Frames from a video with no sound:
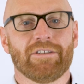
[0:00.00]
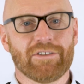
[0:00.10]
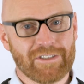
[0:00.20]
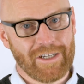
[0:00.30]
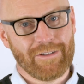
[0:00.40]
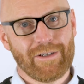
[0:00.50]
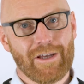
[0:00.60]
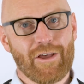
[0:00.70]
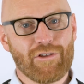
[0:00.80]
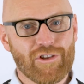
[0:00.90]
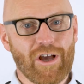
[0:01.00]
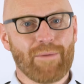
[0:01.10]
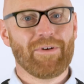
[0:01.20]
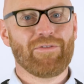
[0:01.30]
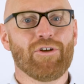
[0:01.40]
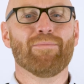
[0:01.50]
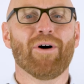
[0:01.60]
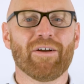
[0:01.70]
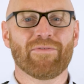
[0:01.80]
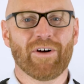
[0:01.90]
So, some of you
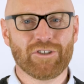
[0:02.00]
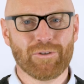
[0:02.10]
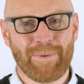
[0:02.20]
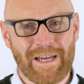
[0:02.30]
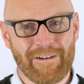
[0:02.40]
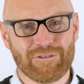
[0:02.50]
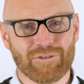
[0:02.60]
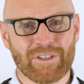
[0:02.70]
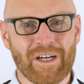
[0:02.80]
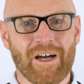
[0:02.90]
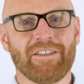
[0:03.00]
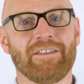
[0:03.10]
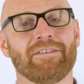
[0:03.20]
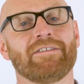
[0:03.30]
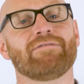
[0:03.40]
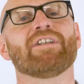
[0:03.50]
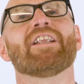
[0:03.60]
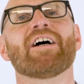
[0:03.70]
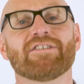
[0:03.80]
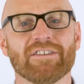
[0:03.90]
might find your parents or guardians'
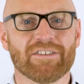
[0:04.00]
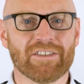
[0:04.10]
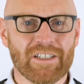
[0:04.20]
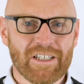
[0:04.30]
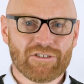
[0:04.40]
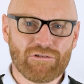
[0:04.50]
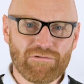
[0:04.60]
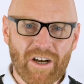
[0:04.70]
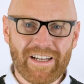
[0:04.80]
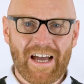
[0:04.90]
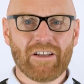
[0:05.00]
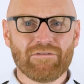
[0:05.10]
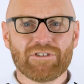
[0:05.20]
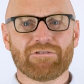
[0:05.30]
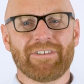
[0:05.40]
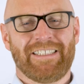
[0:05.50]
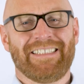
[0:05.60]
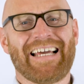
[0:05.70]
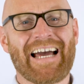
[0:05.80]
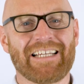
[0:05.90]
reluctance to grant unrestricted
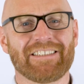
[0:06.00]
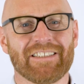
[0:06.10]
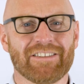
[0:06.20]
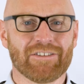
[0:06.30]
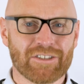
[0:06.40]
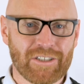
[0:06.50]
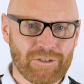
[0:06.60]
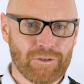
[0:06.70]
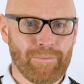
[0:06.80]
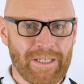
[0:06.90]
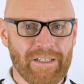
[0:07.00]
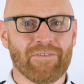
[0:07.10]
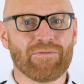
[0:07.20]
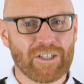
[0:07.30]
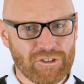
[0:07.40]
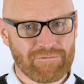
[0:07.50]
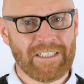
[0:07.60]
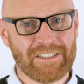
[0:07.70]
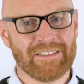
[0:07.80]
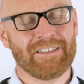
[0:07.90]
access to social media
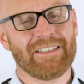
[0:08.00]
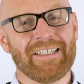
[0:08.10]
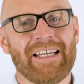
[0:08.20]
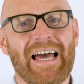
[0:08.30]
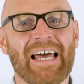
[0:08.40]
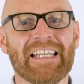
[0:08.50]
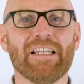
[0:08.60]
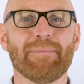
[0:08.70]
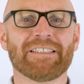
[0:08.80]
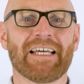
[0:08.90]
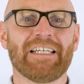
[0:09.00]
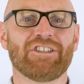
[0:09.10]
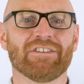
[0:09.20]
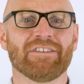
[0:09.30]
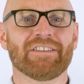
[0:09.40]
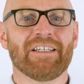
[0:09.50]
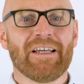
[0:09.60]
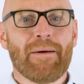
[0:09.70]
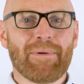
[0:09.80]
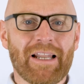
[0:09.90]
frustrating, and the limitations
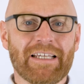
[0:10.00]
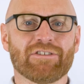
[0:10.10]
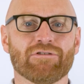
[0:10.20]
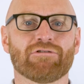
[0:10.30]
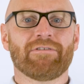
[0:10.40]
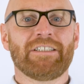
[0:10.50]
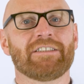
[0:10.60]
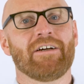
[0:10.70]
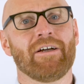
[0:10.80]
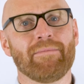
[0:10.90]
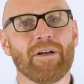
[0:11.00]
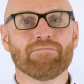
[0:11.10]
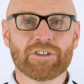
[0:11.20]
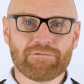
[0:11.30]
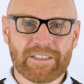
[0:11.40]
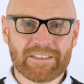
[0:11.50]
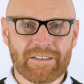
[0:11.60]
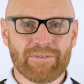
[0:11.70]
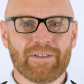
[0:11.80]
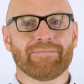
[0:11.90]
placed on screen time
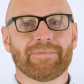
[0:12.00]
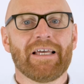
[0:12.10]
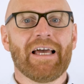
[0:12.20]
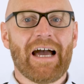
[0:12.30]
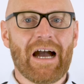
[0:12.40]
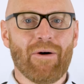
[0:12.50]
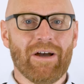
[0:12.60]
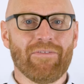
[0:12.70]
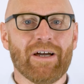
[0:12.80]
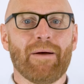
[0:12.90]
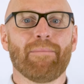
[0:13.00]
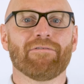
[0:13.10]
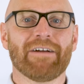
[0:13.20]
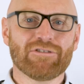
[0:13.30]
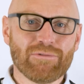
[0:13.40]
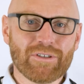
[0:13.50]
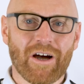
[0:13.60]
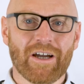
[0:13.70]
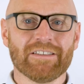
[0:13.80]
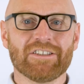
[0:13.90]
restrictive. However, parental
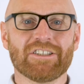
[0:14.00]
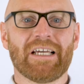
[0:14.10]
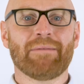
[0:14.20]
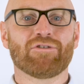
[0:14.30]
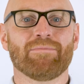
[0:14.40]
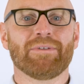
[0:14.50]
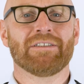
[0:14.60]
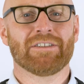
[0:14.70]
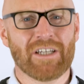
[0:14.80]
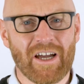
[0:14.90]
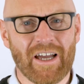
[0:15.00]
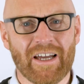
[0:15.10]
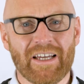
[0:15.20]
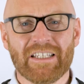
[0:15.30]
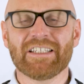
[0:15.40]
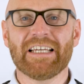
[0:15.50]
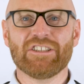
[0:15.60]
guidance stems from a desire to